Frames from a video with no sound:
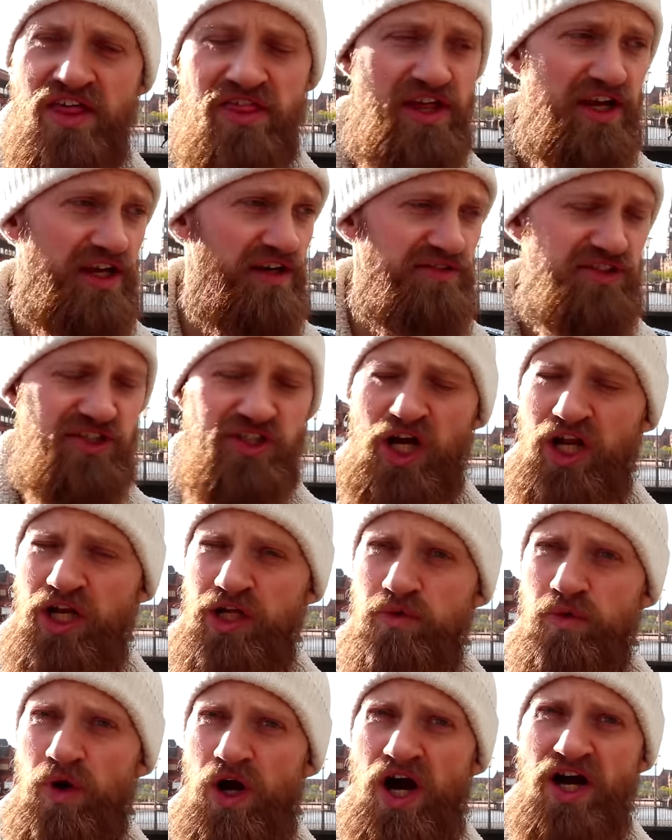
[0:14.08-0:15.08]
Think of
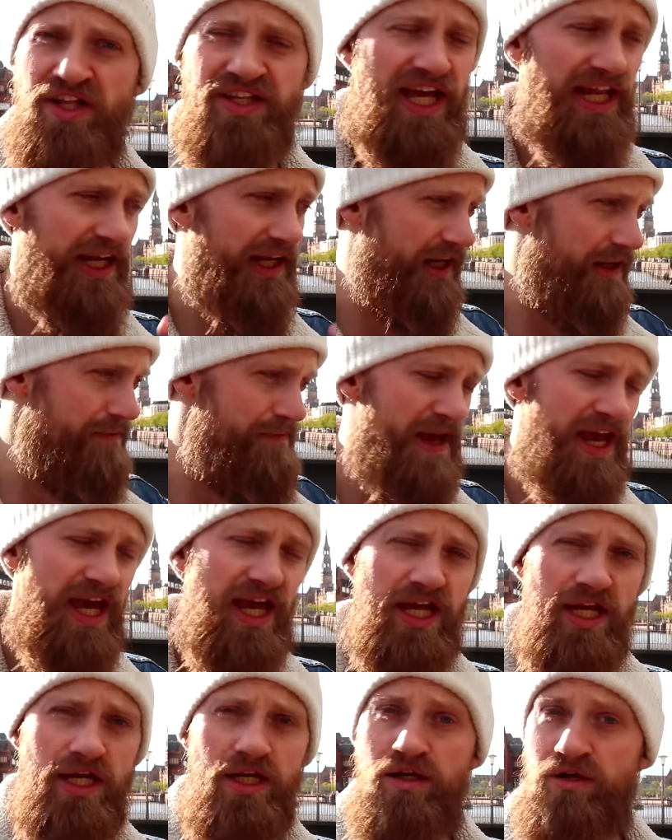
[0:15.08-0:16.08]
Stalingrad, El
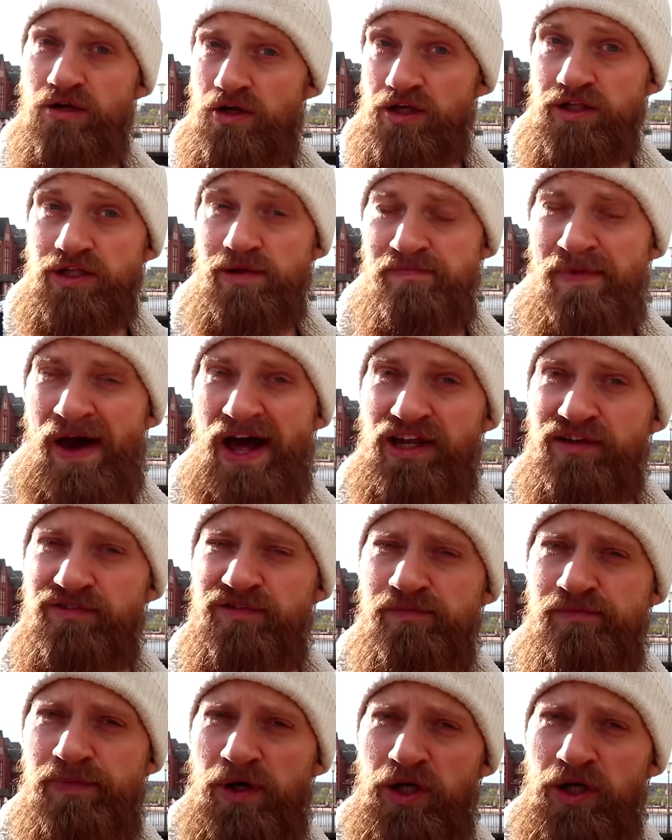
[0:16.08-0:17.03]
Alamein, the Battle of the